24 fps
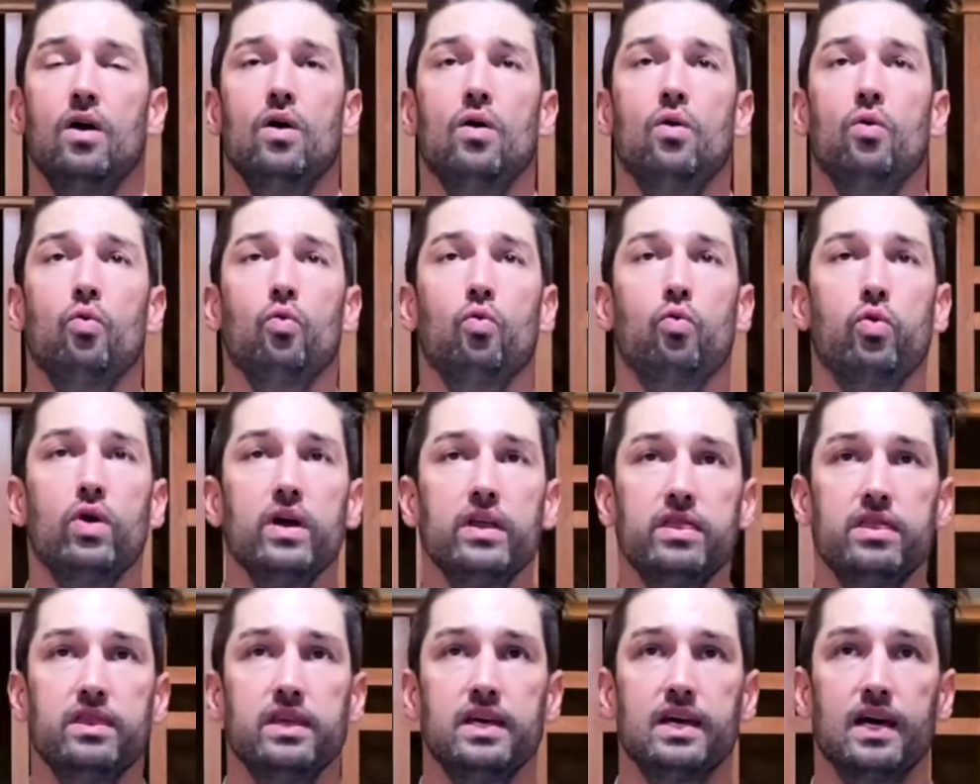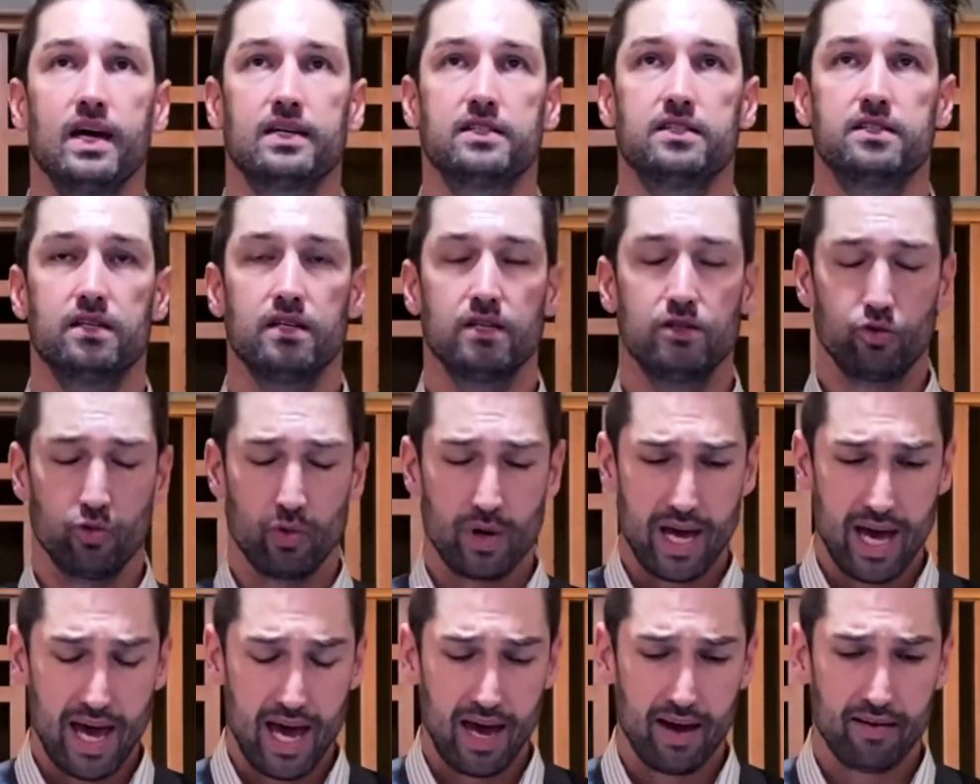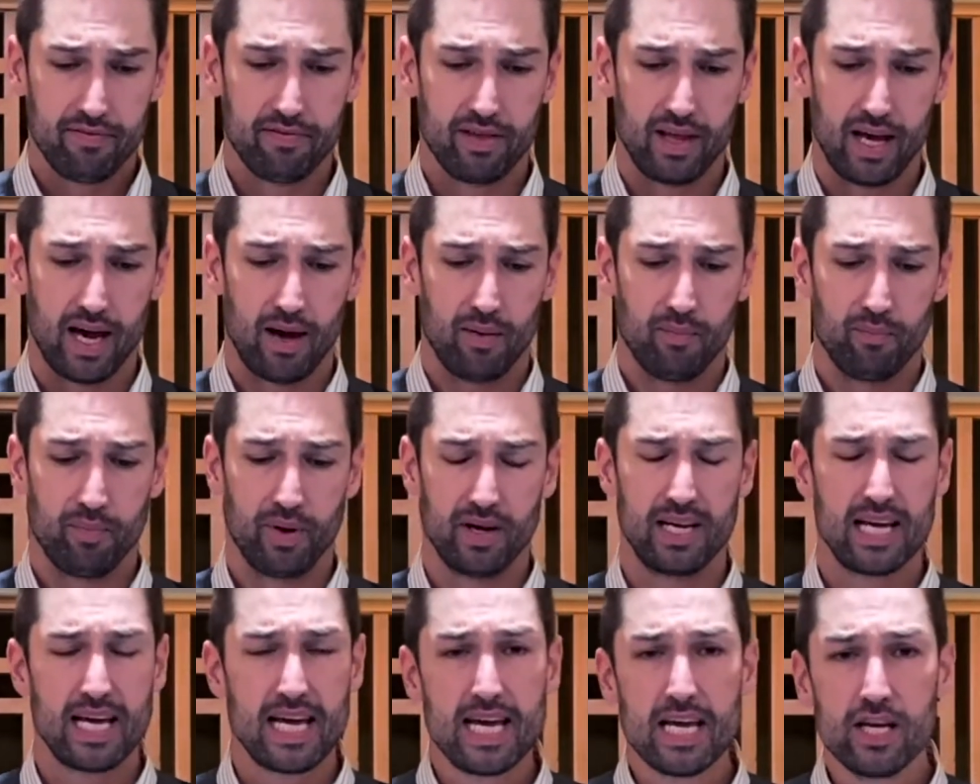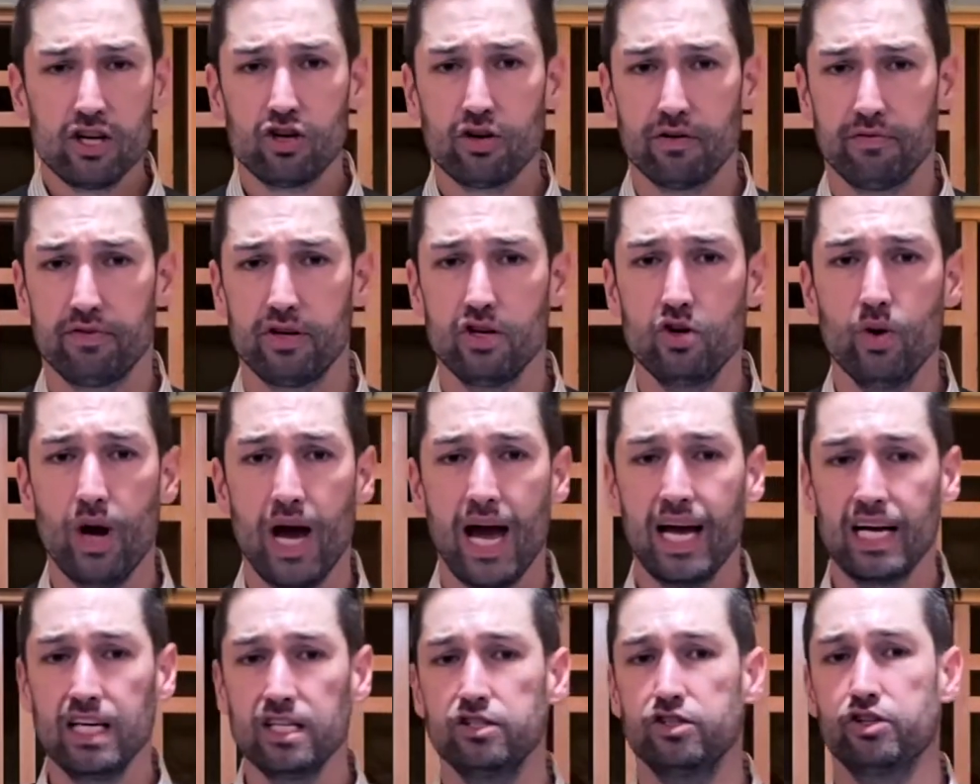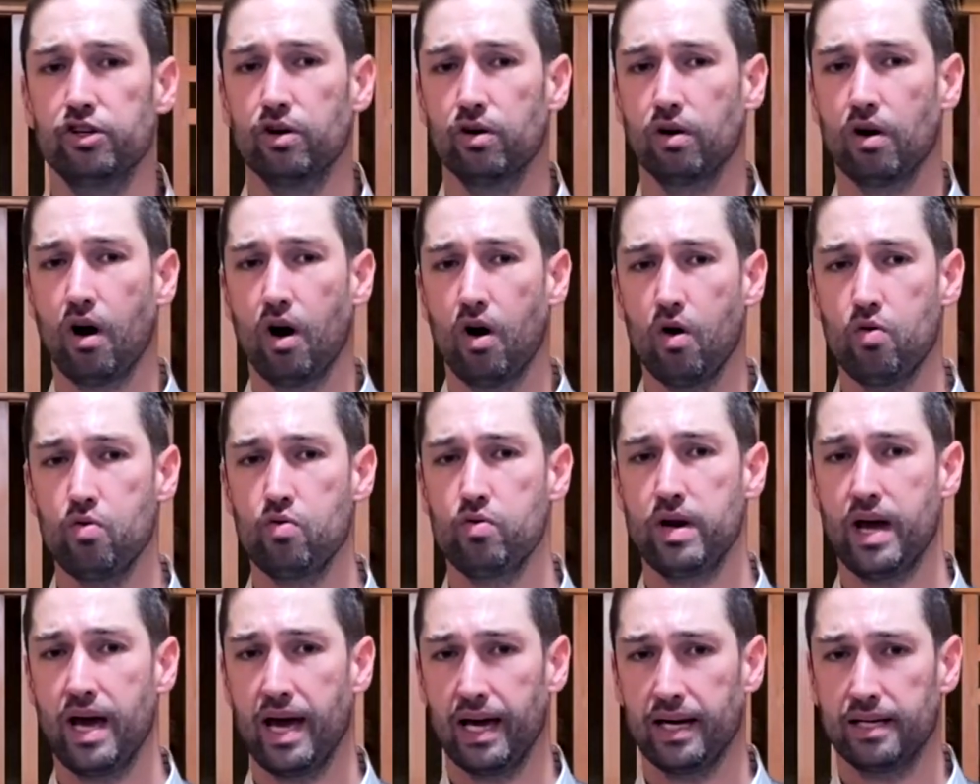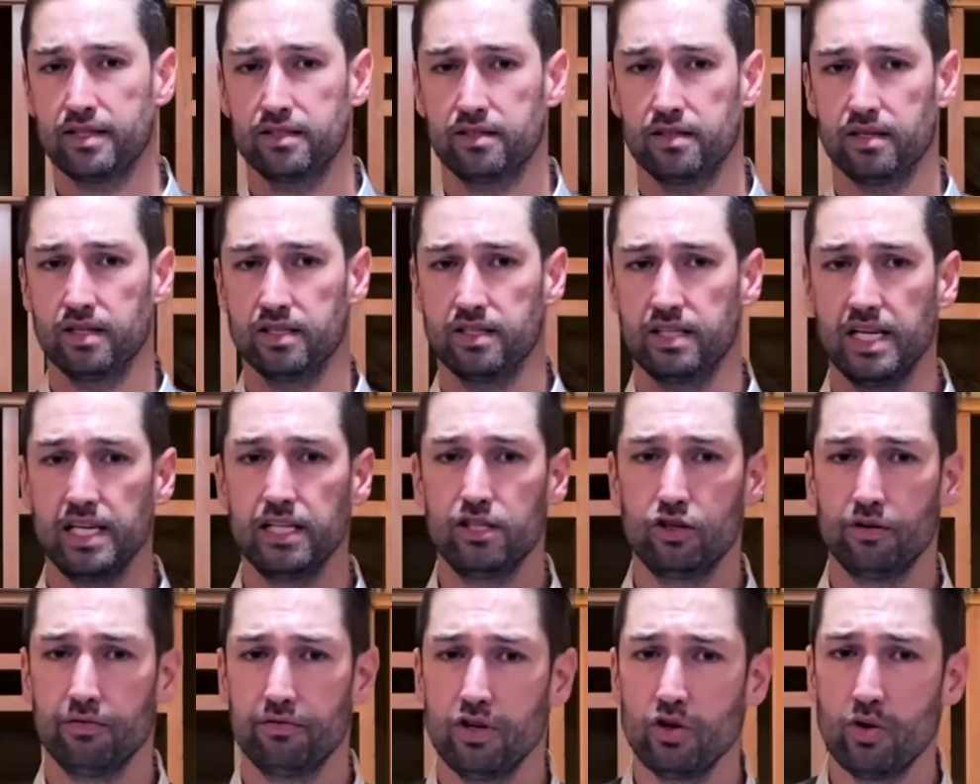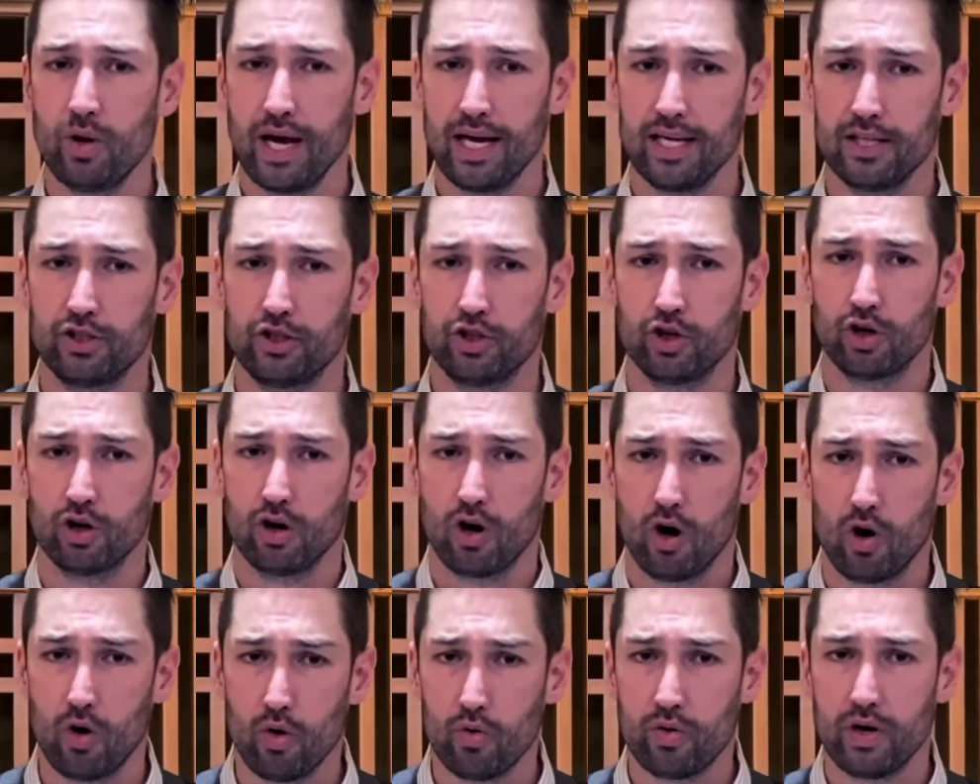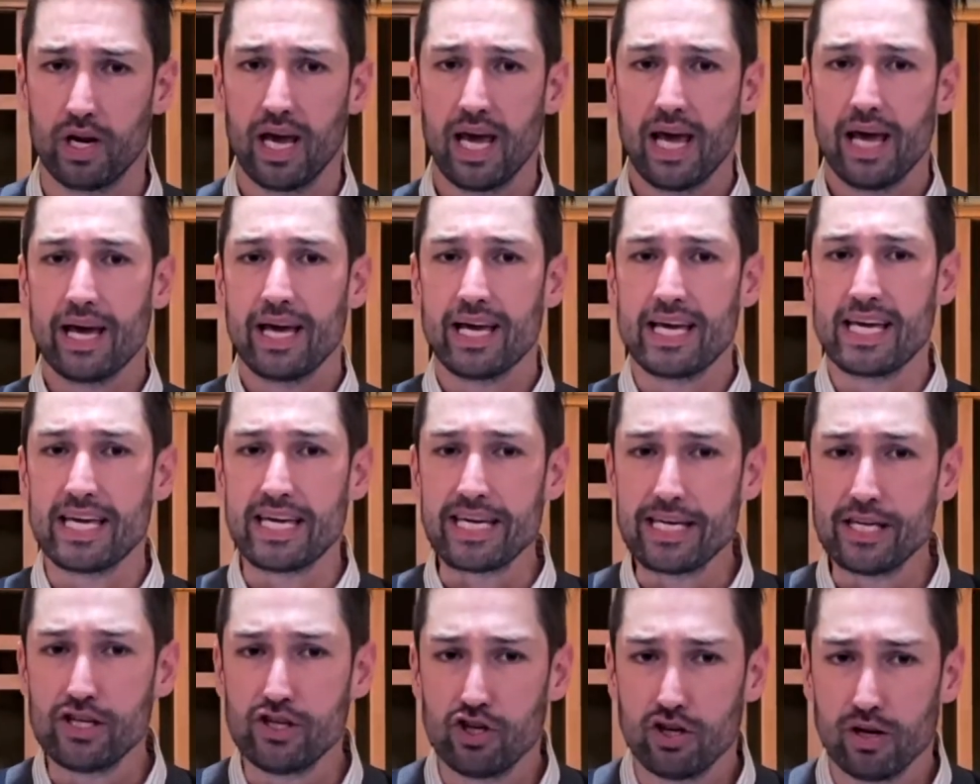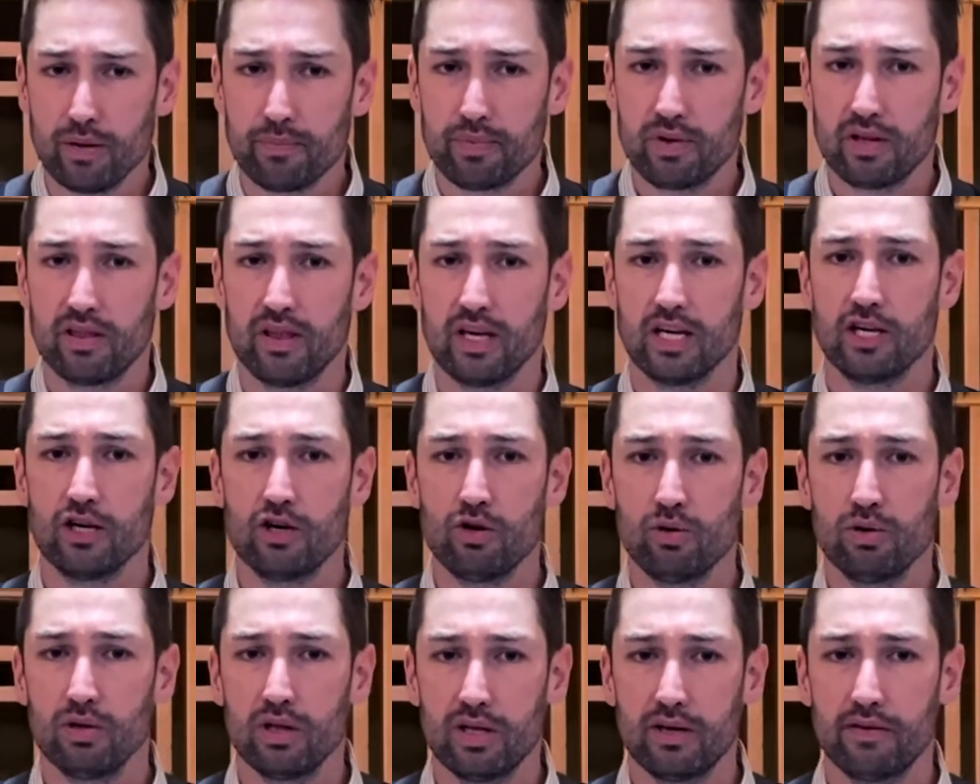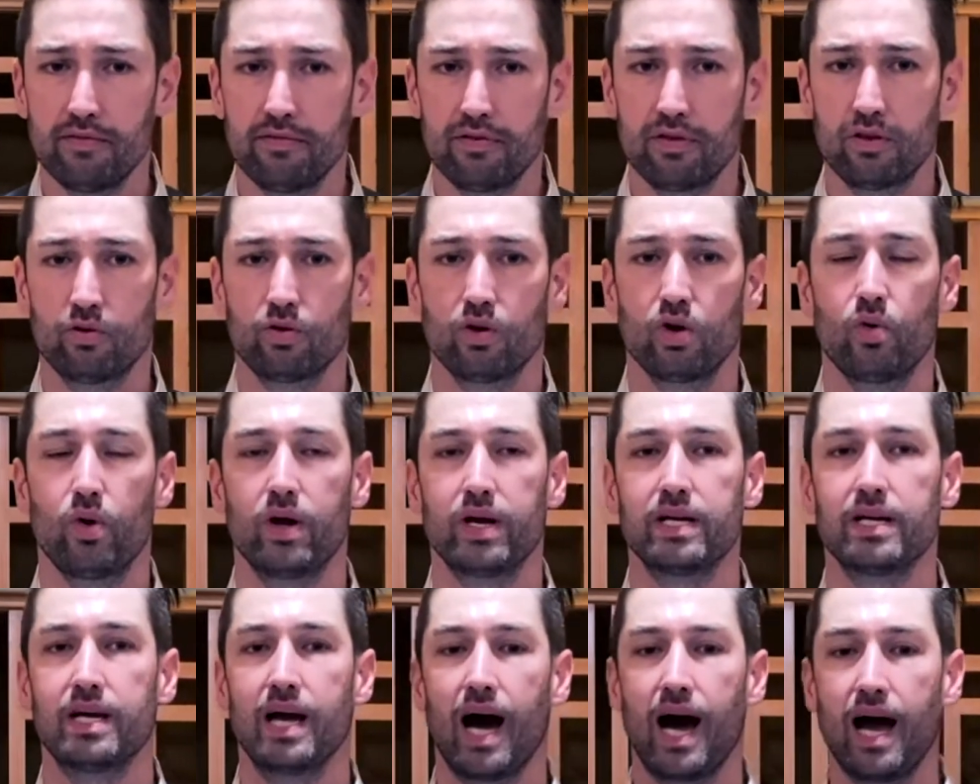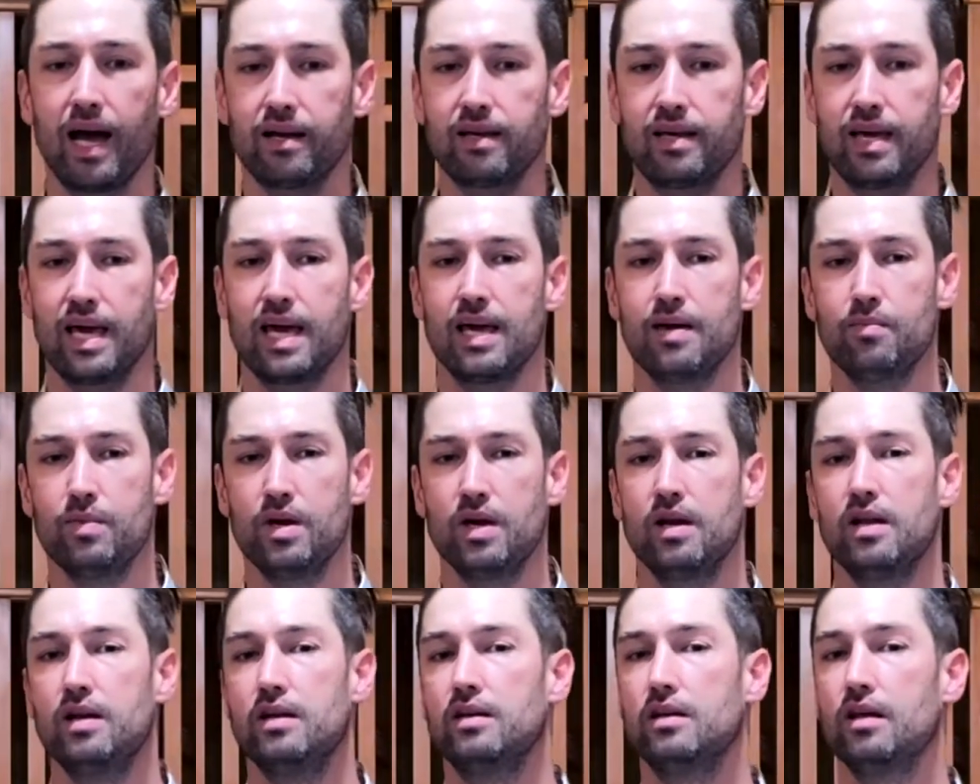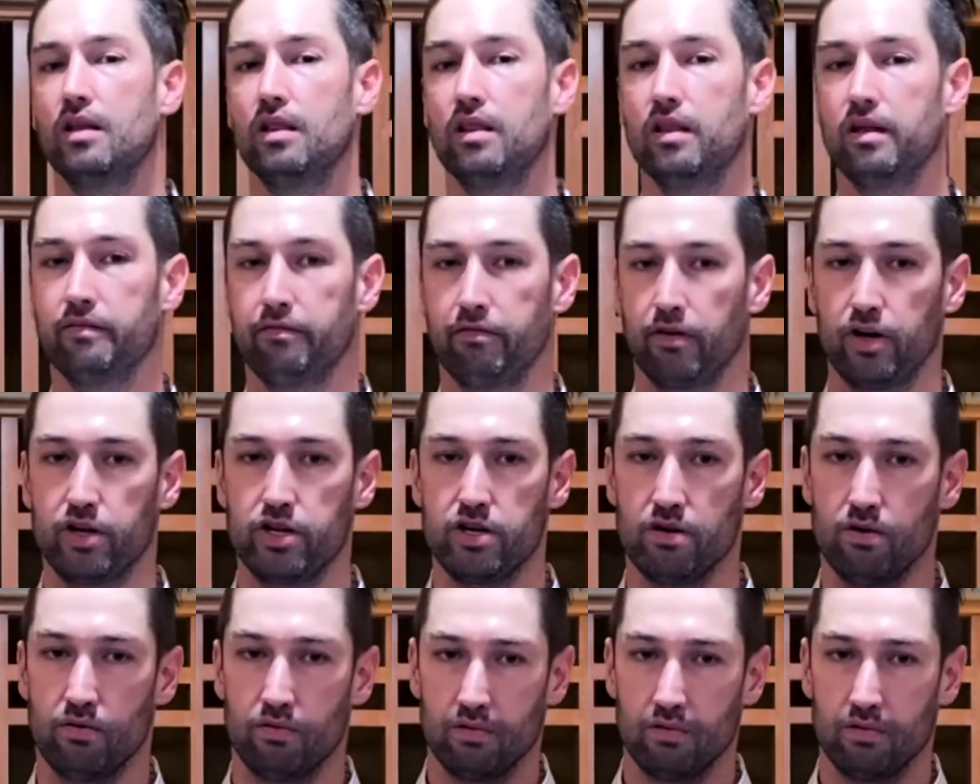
With the Exodus, we have that. But each of you has your own Exodus. Each of you has your own Egypt that you lived through, and God came in and delivered you.